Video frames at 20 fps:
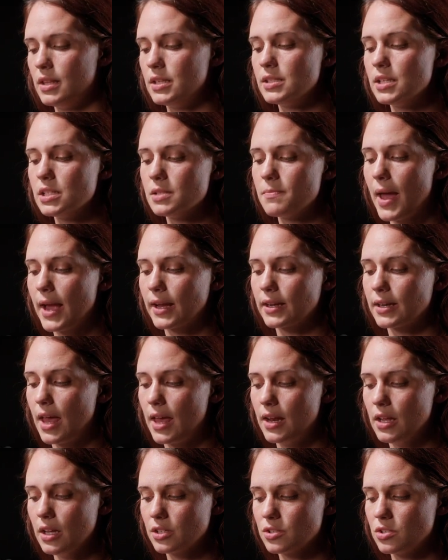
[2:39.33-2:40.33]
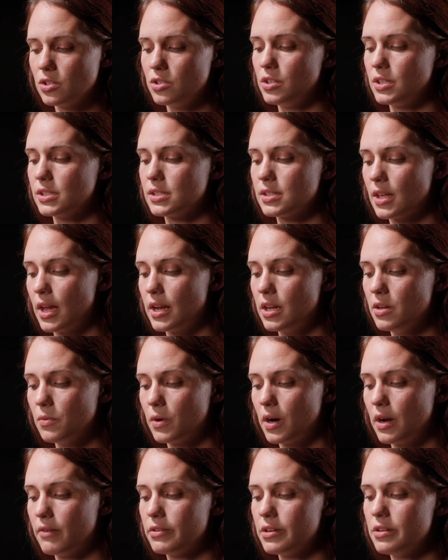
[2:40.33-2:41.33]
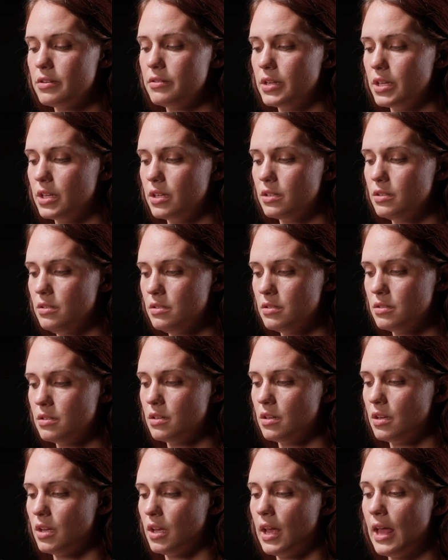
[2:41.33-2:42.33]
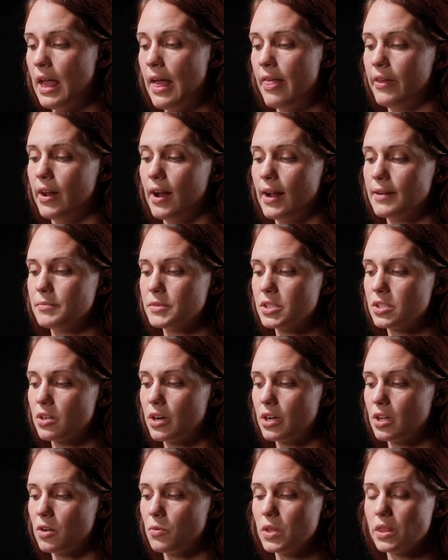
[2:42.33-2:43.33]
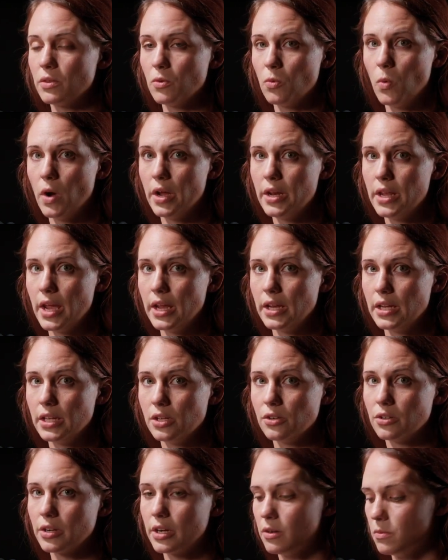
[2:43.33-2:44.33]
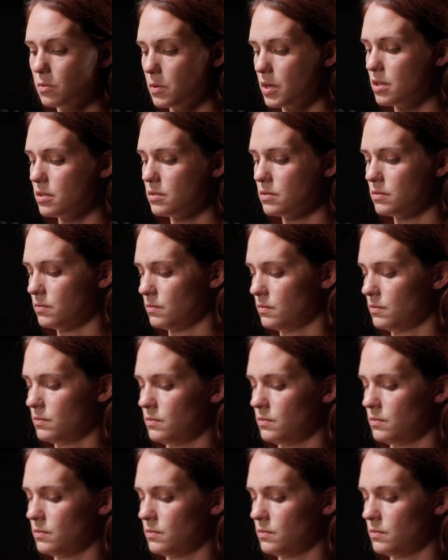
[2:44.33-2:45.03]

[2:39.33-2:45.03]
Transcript: This is magnetic, so you can slide it wherever you need. And then I'm starting with the 180 grit wheel.